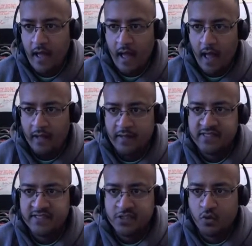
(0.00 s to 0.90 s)
And
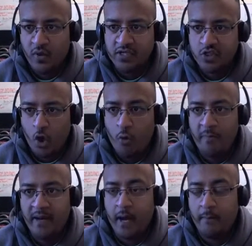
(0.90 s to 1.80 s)
this is going to
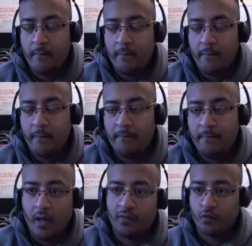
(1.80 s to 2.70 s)
open up
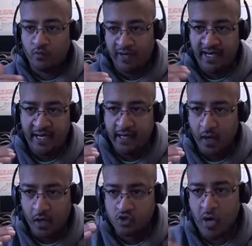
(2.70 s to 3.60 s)
three
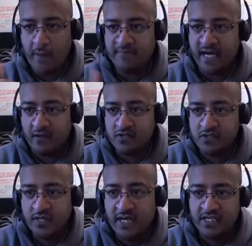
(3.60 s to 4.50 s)
drop downs.
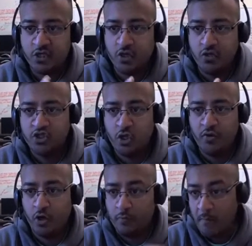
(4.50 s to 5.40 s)
It's going to show
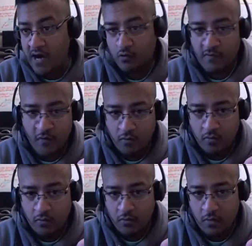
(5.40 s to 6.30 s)
your microphone.